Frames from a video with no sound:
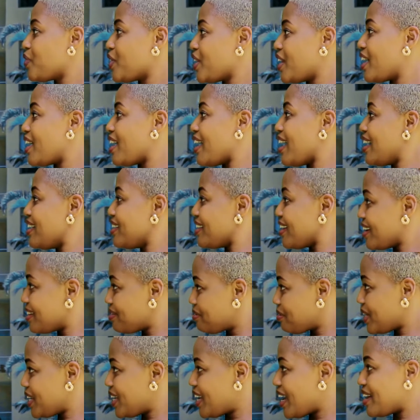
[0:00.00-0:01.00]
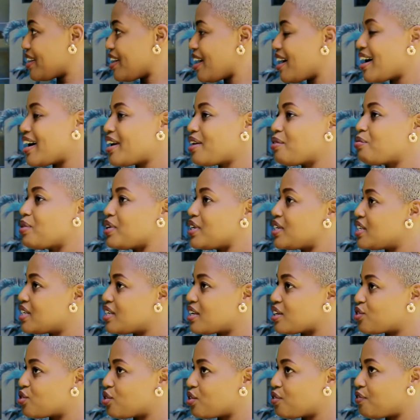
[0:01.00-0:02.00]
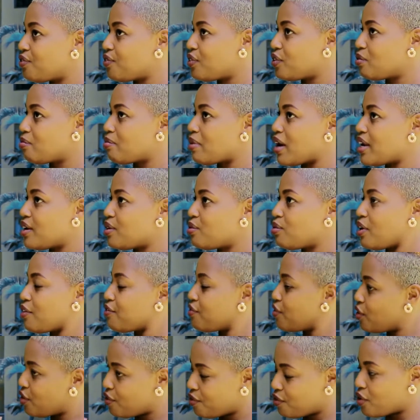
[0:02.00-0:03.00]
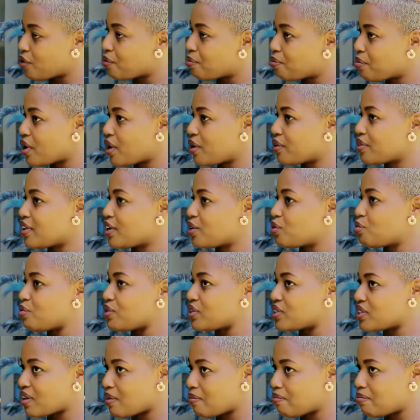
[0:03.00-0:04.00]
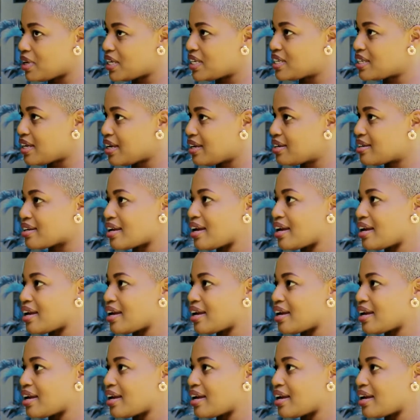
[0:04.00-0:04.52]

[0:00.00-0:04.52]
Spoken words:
Yeah, and me and we did a short film, and we are very, very proud that we submitted.